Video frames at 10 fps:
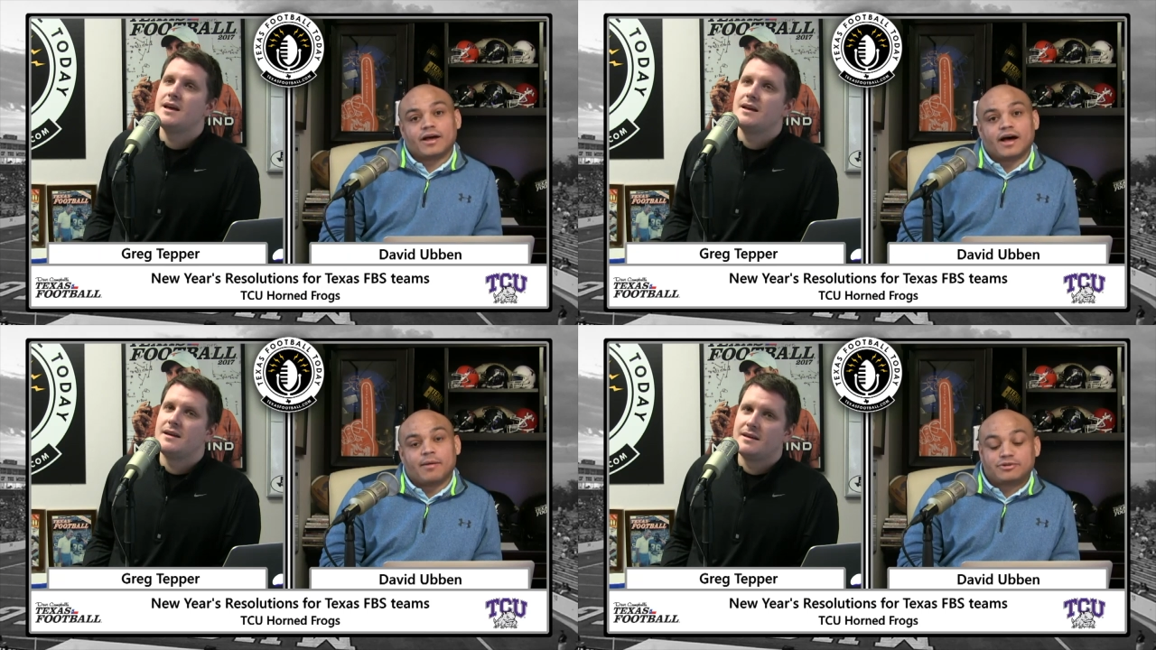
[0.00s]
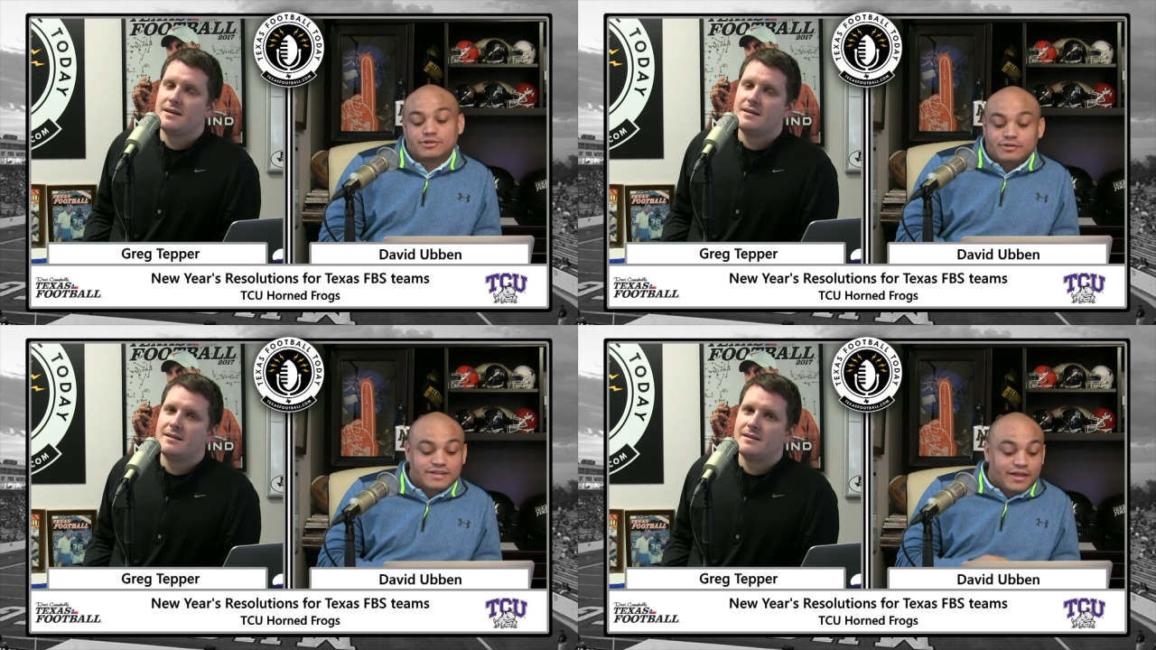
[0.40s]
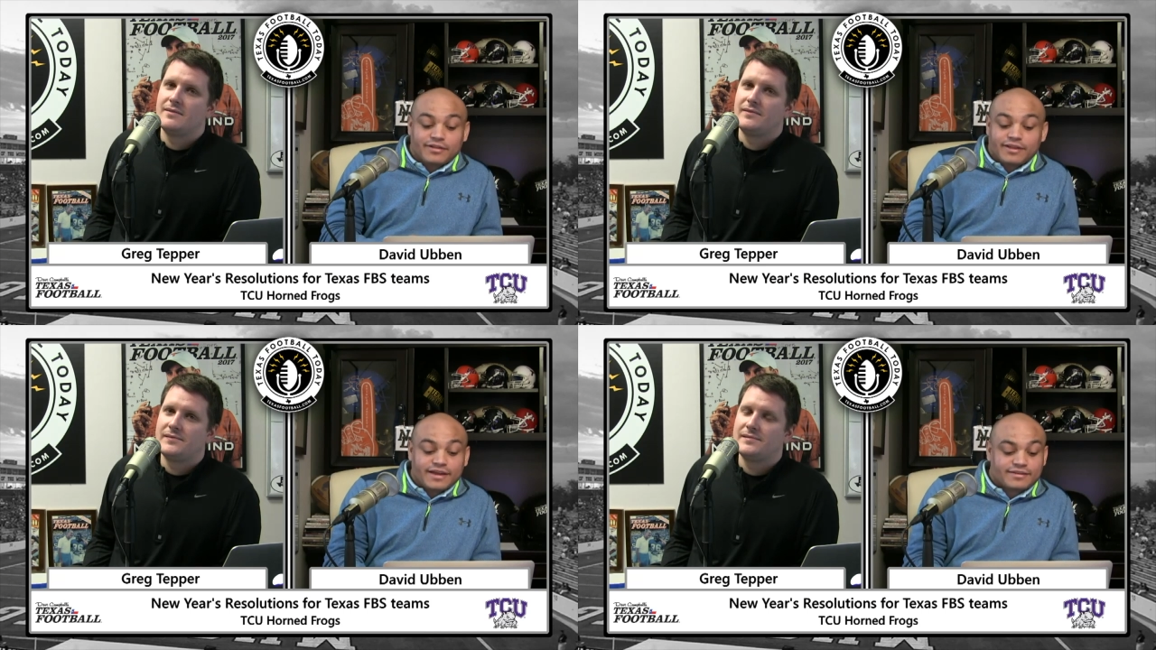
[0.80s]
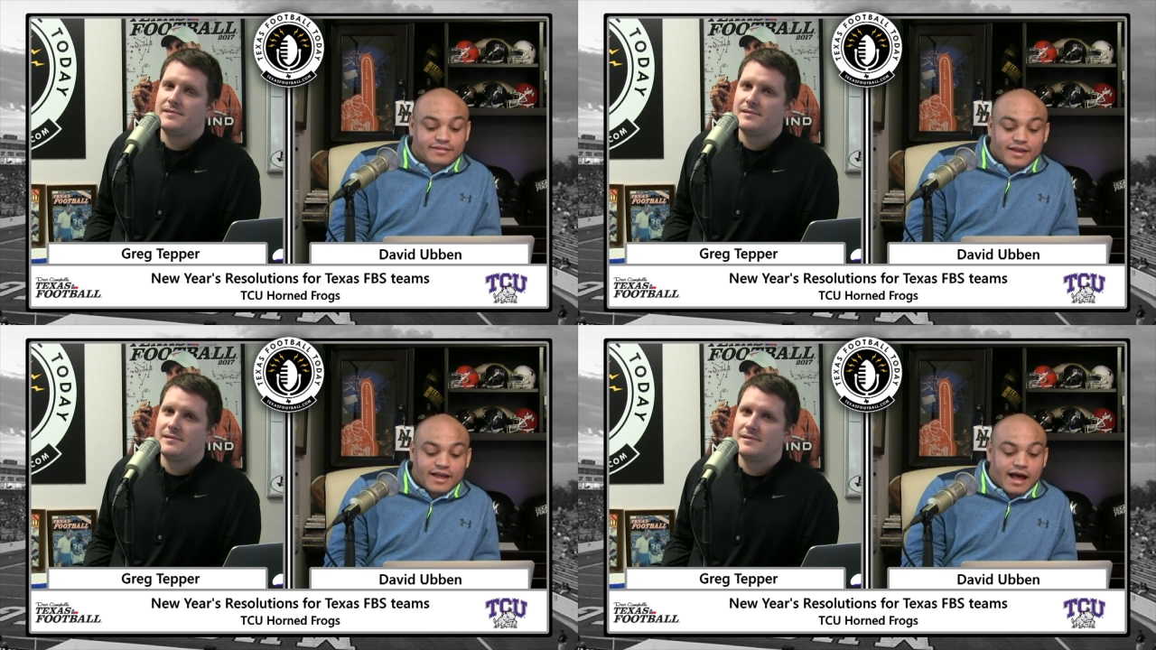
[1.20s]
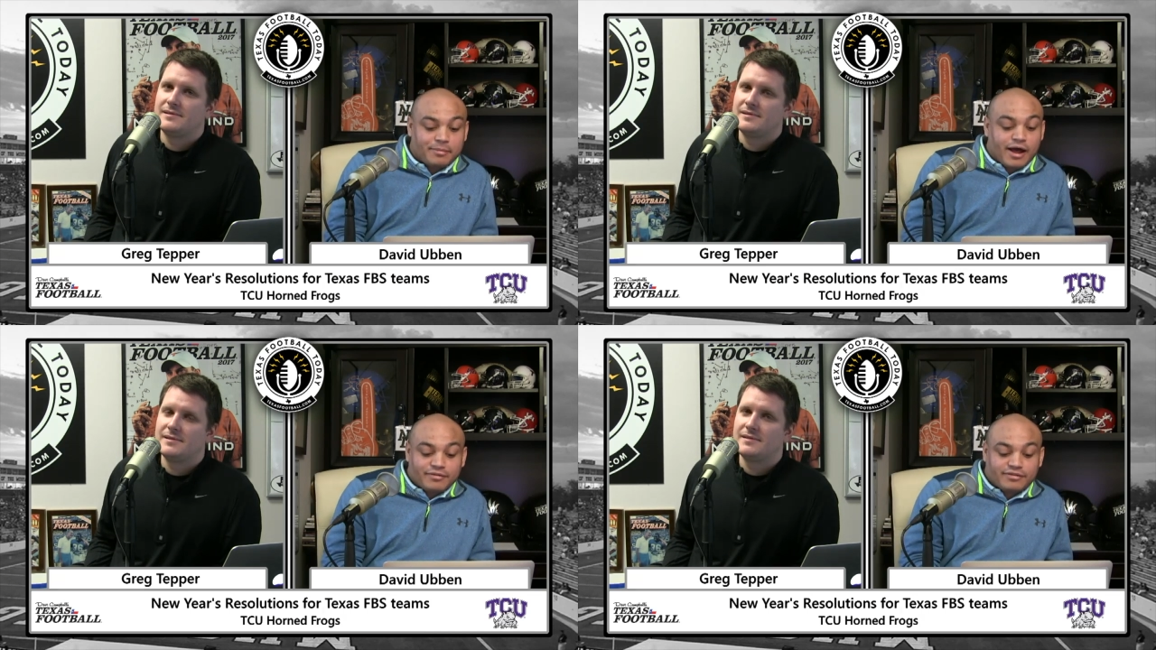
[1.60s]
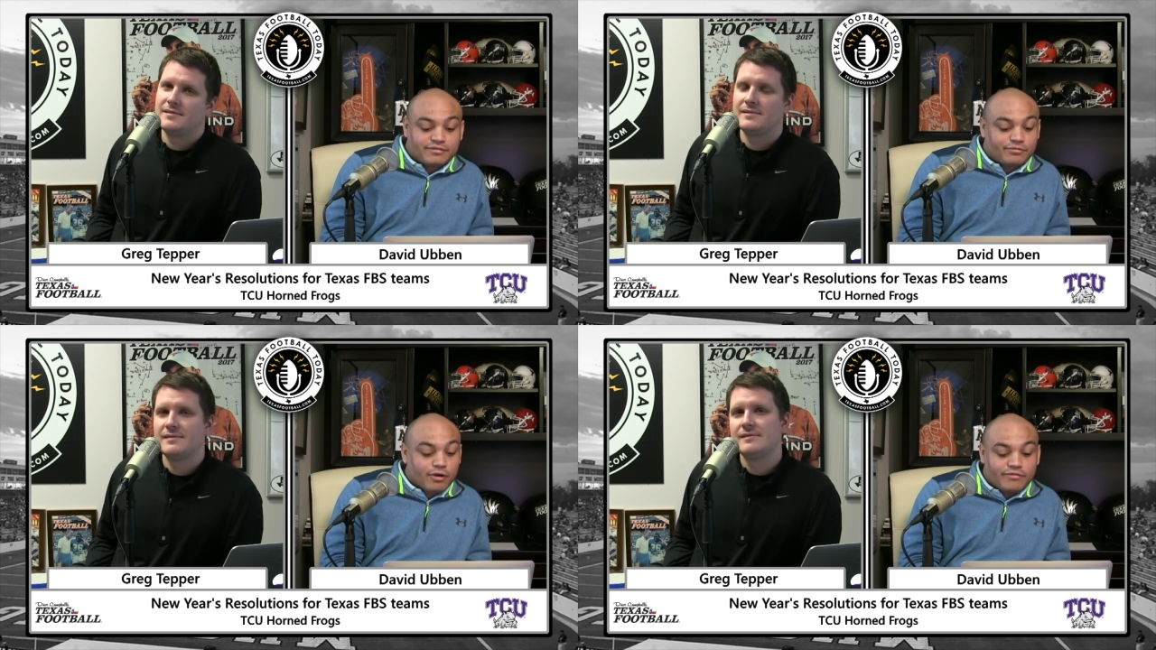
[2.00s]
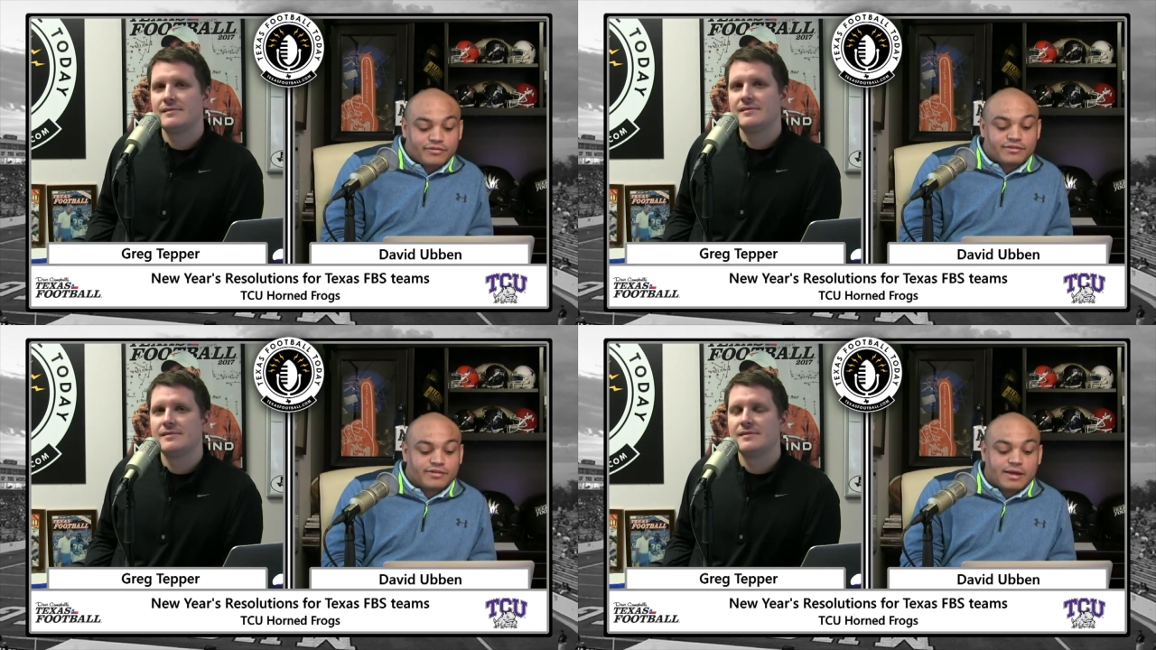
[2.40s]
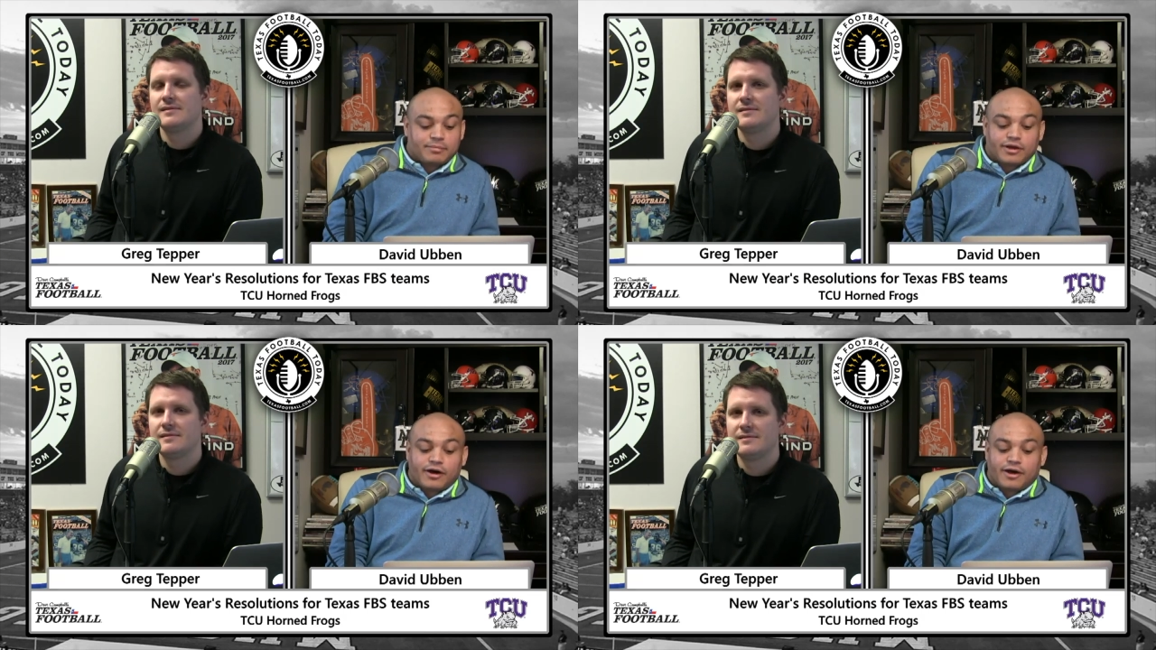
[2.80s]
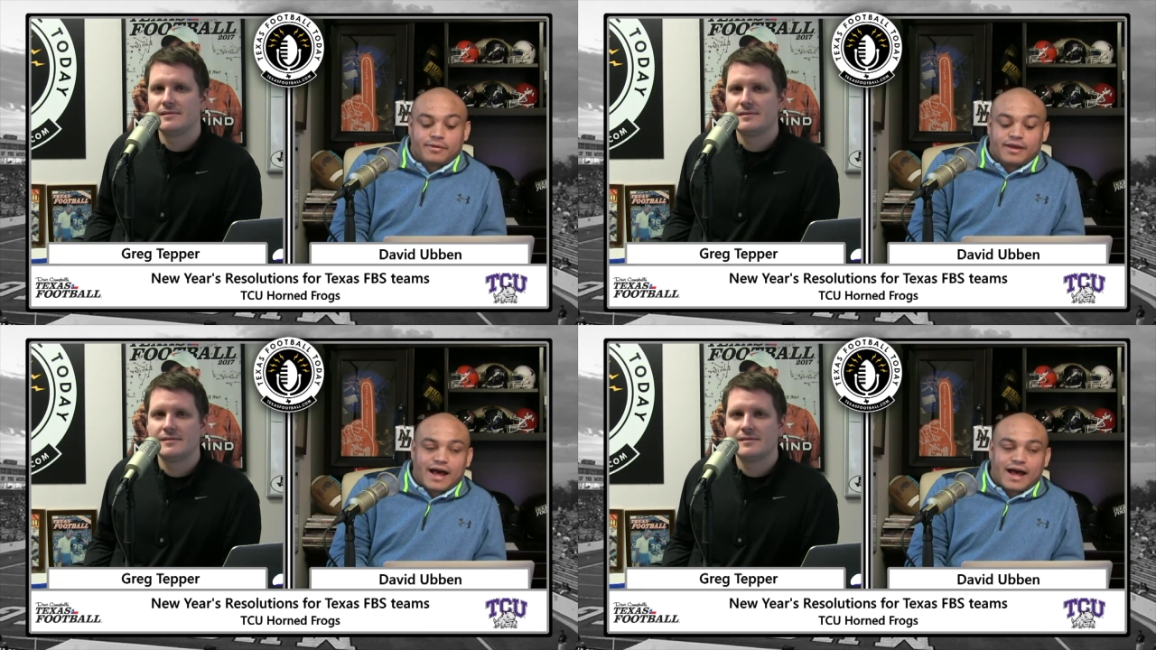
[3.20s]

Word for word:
Speaker 1: Um, but you look down the list. I mean, obviously four offensive linemen gone.